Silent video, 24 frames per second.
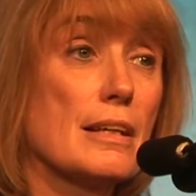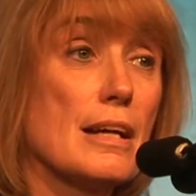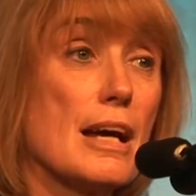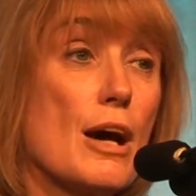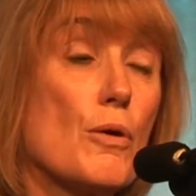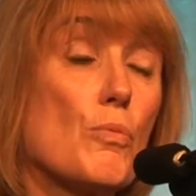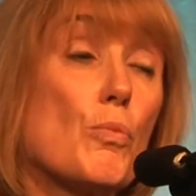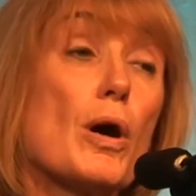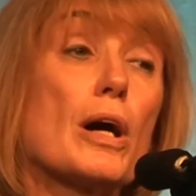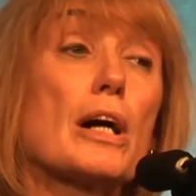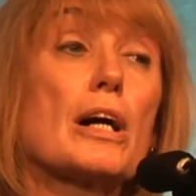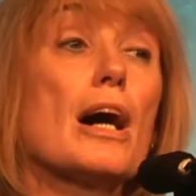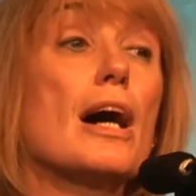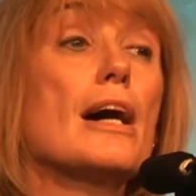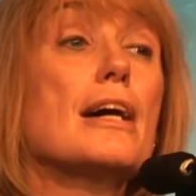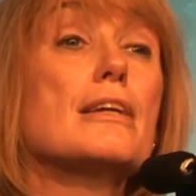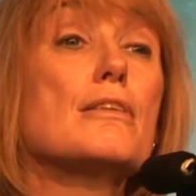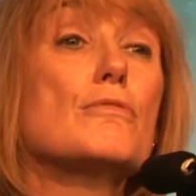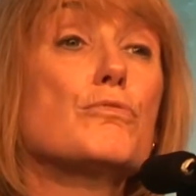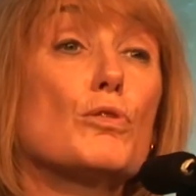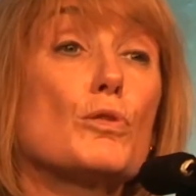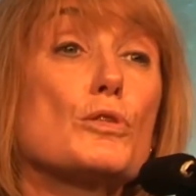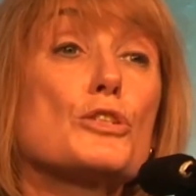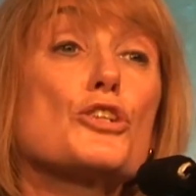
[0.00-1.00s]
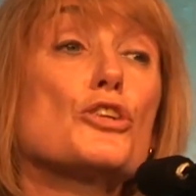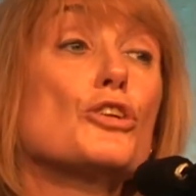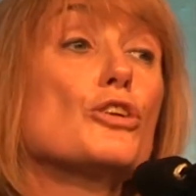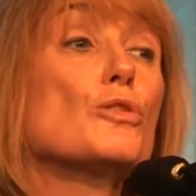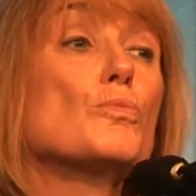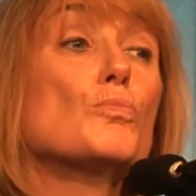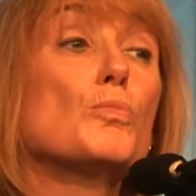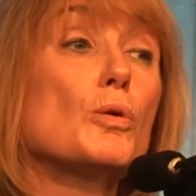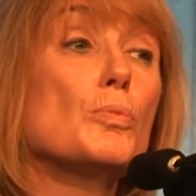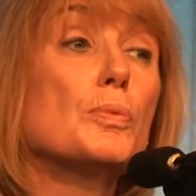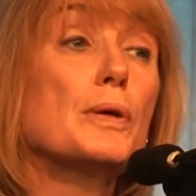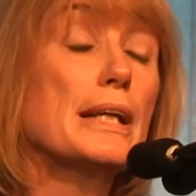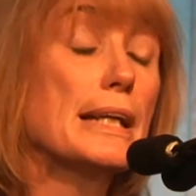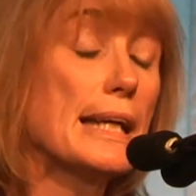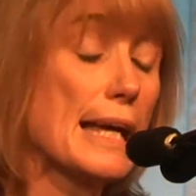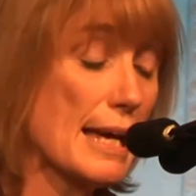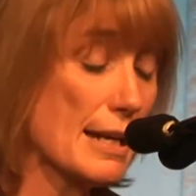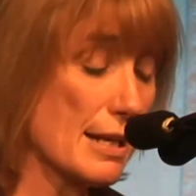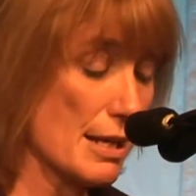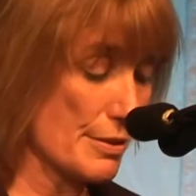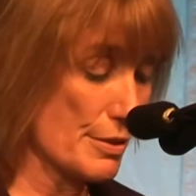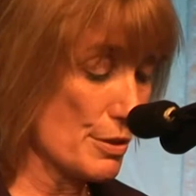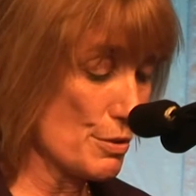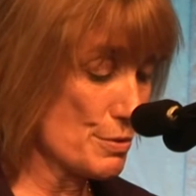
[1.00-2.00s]
And what kind of return will we
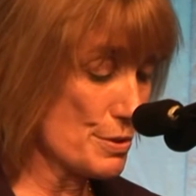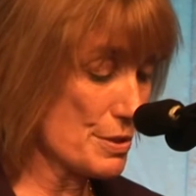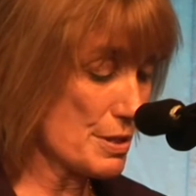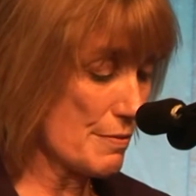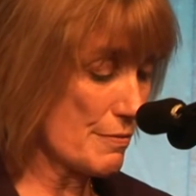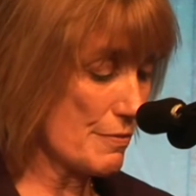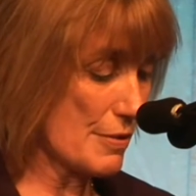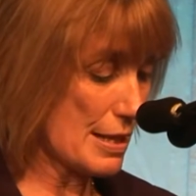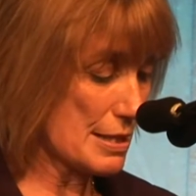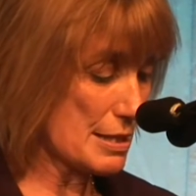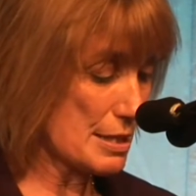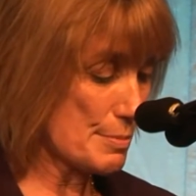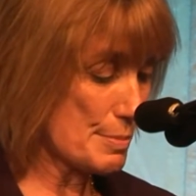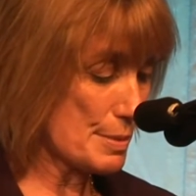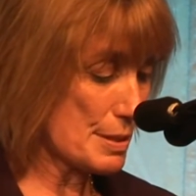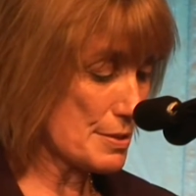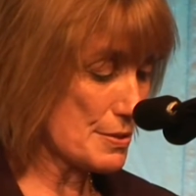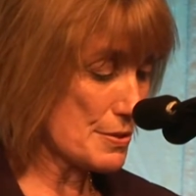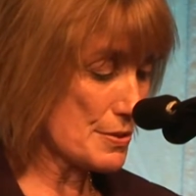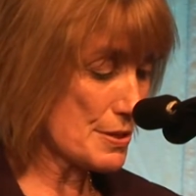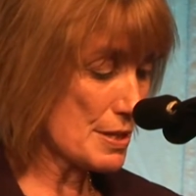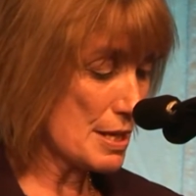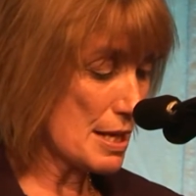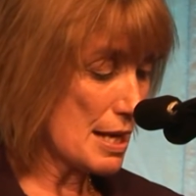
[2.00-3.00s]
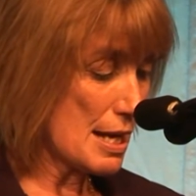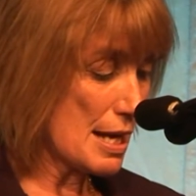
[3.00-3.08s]
get on those investments?